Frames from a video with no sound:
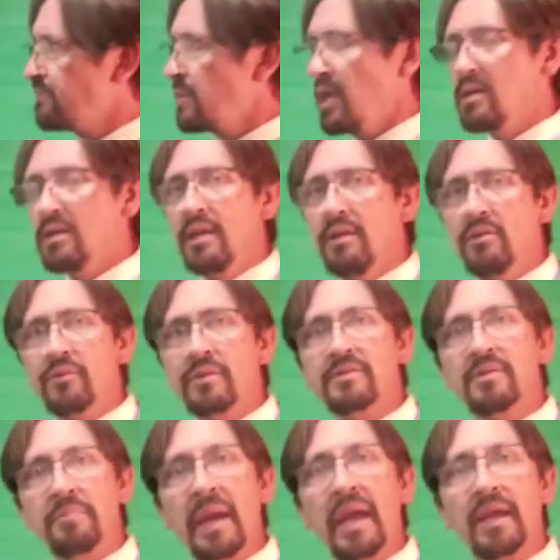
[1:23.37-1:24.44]
And neither is
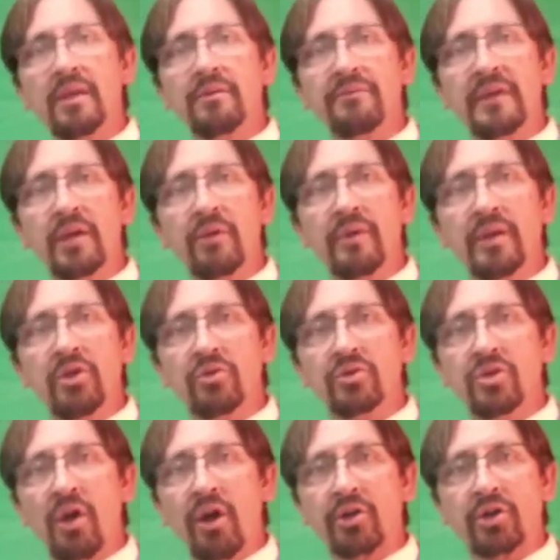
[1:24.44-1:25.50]
the pain of hearing your
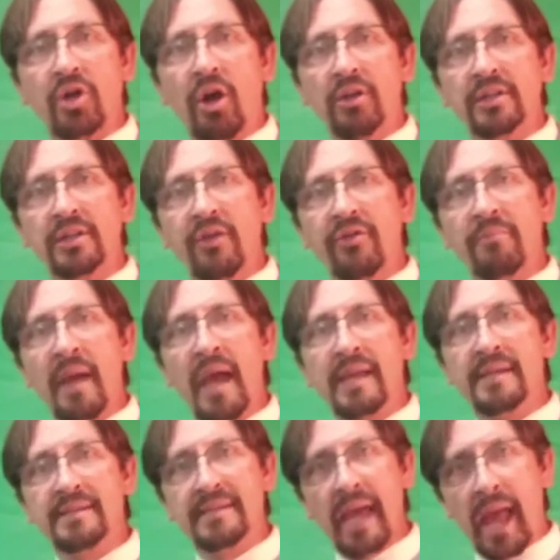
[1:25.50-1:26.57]
daughter call another
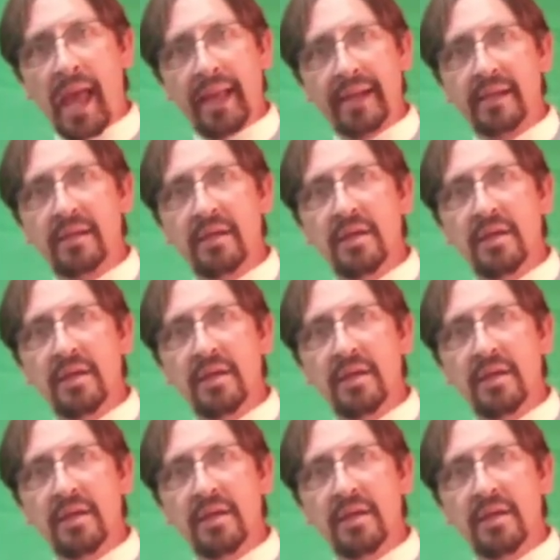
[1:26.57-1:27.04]
man dad.